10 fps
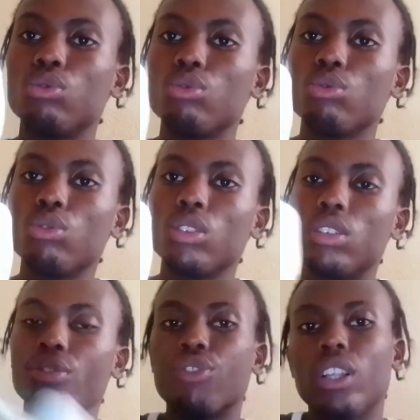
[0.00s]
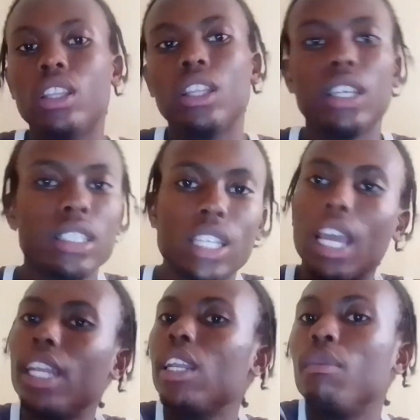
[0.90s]
do different things, they
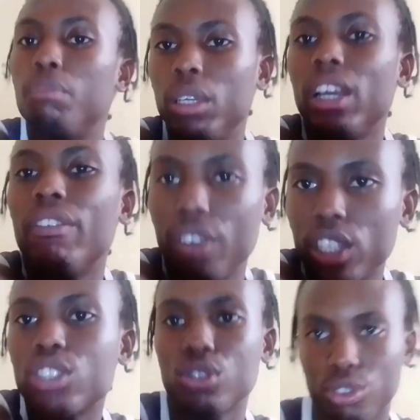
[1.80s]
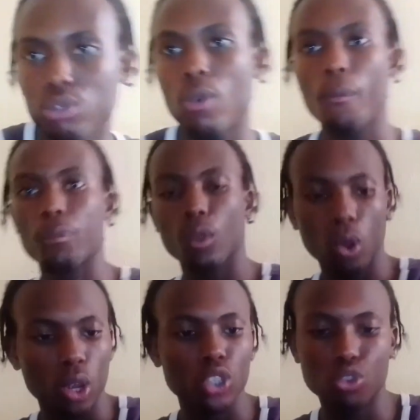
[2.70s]
end up being a fashion shoe
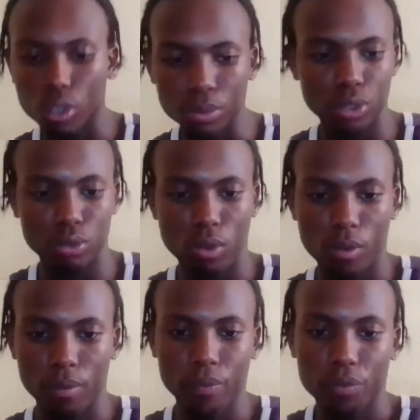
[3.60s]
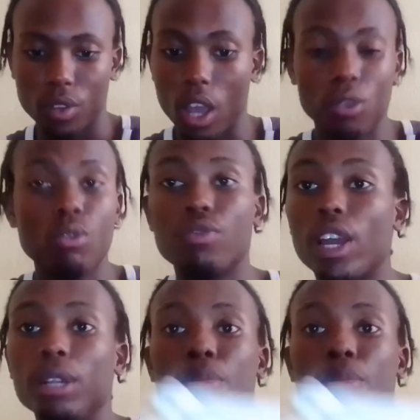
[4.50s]
or a drip shoe. Now you find